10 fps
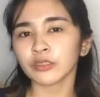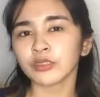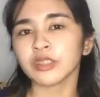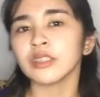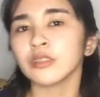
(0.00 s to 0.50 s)
to
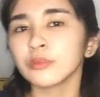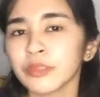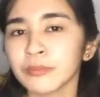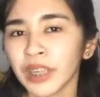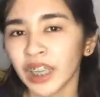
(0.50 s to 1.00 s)
deal
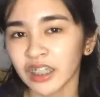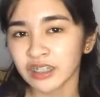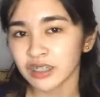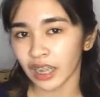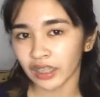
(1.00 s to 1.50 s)
with my
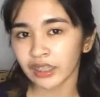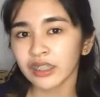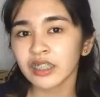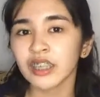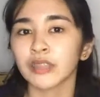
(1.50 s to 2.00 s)

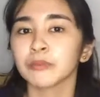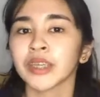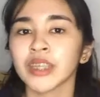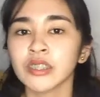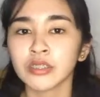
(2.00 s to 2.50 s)
anxiety and
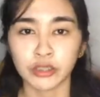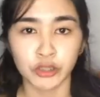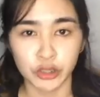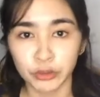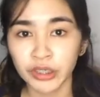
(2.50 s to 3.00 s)
my
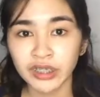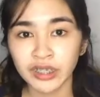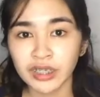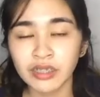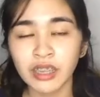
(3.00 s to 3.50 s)

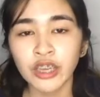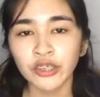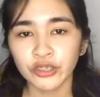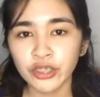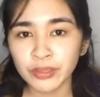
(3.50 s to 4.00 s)
insecurities
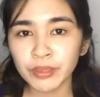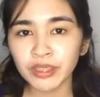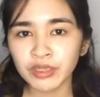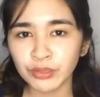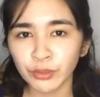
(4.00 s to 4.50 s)
just
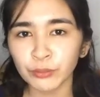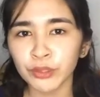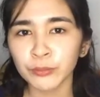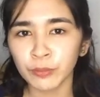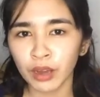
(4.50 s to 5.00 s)
because
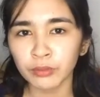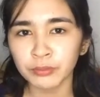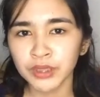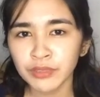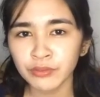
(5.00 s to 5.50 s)
someone mocked
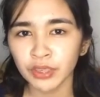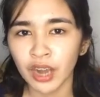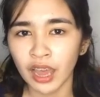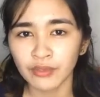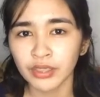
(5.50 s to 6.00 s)
me
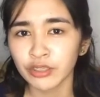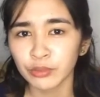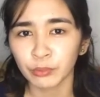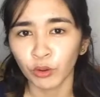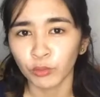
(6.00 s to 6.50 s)
for having
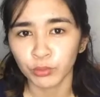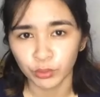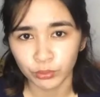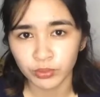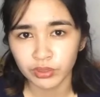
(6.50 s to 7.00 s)
small
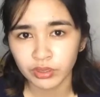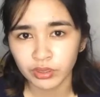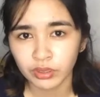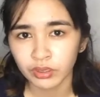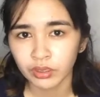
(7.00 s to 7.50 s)
boobs.
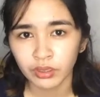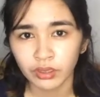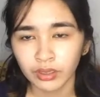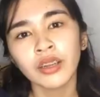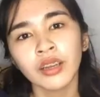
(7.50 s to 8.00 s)

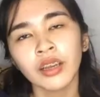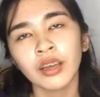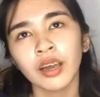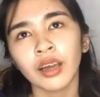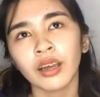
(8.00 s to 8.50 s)

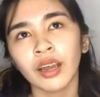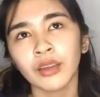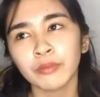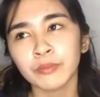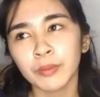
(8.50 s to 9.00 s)
I
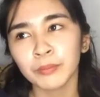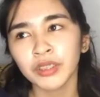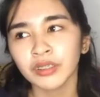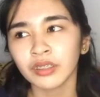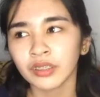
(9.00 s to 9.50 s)
remember
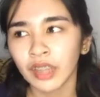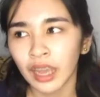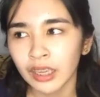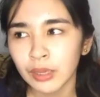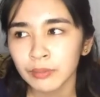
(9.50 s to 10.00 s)
the
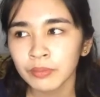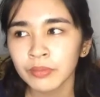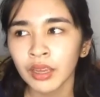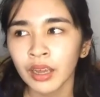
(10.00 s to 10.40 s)
time